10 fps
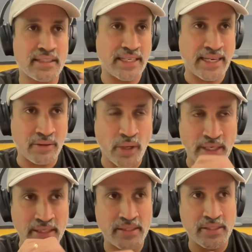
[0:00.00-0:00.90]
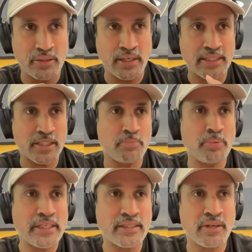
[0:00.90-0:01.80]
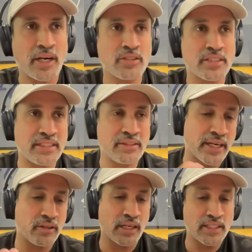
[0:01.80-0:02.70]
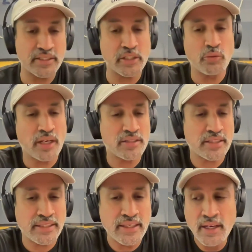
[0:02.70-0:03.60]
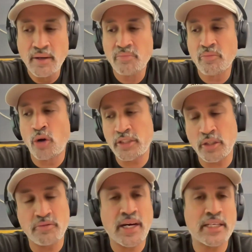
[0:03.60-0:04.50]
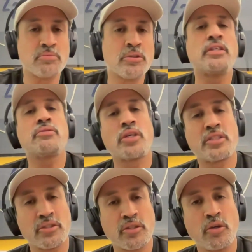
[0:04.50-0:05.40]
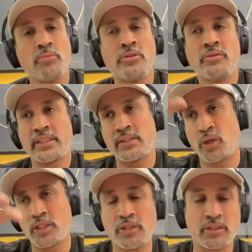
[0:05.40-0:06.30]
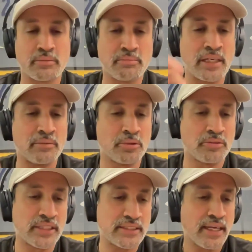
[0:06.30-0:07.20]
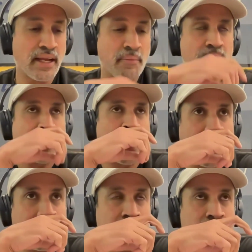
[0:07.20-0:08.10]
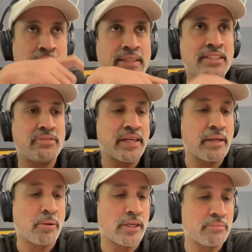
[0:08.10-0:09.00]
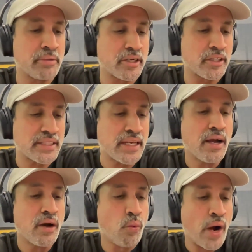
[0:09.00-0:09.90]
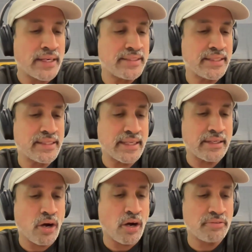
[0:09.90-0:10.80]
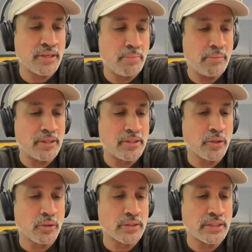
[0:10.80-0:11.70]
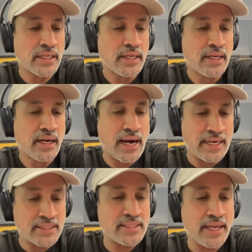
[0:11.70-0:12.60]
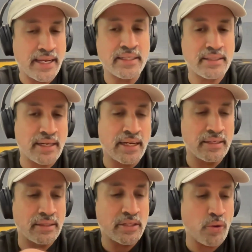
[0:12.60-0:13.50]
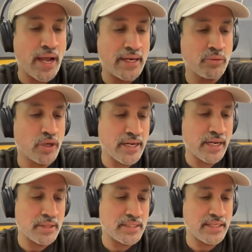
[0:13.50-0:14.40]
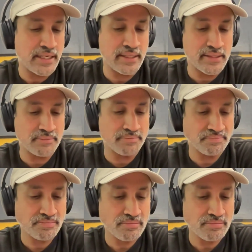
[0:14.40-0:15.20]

The second one is your like speed, the velocity, what I call as SKU velocity. What's your fast movers, what's your slow movers, and what's your middle movers? And that's very important because one thing that often people don't understand, and to add to what Nachman said, is